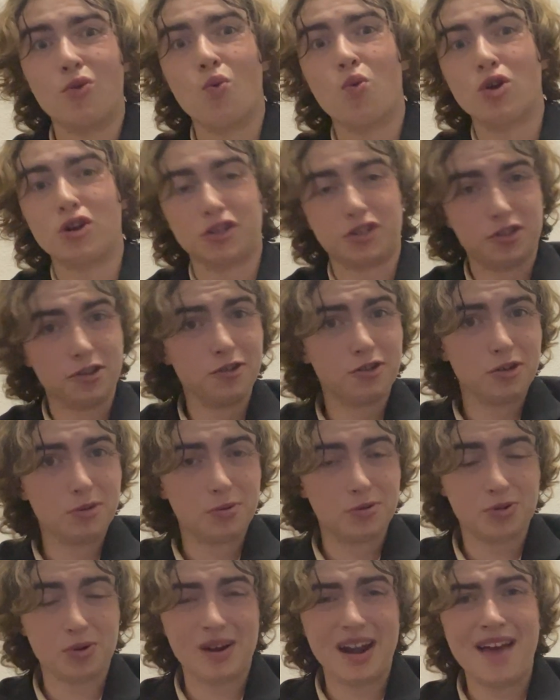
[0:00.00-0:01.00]
worst YouTube
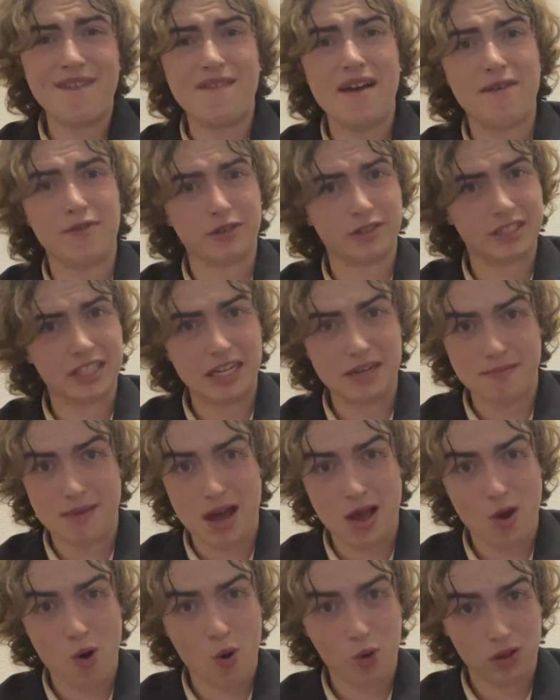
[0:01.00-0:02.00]
short I've ever seen in
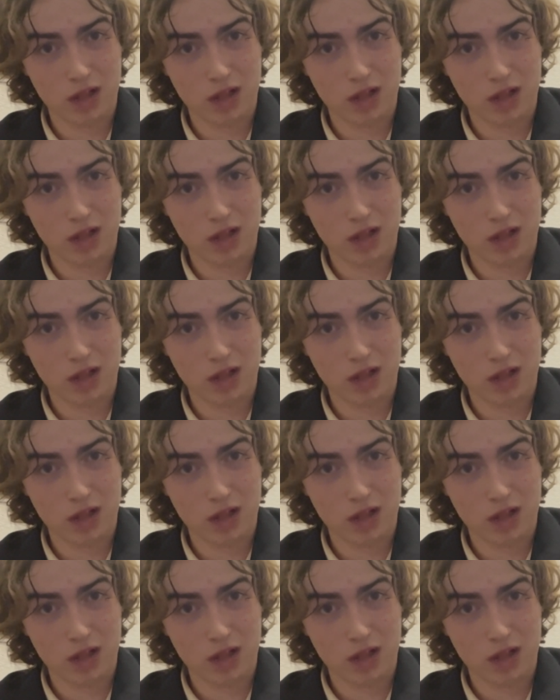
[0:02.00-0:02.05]
my whole